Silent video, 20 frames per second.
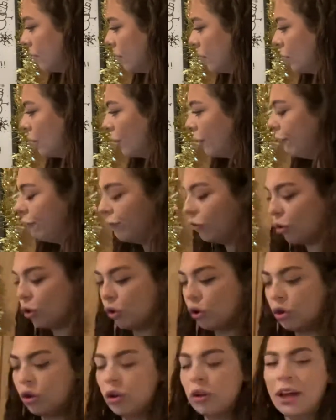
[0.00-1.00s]
So
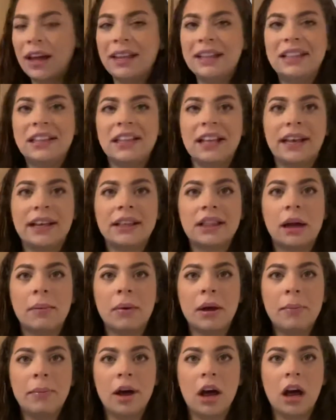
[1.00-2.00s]
4 and 6 are my
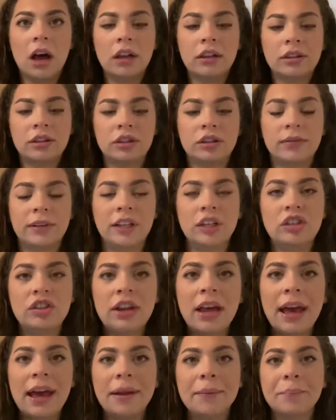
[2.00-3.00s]
parts to reach
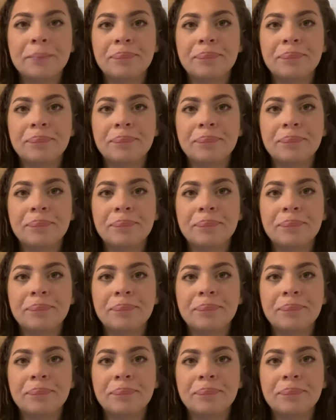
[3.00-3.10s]
10.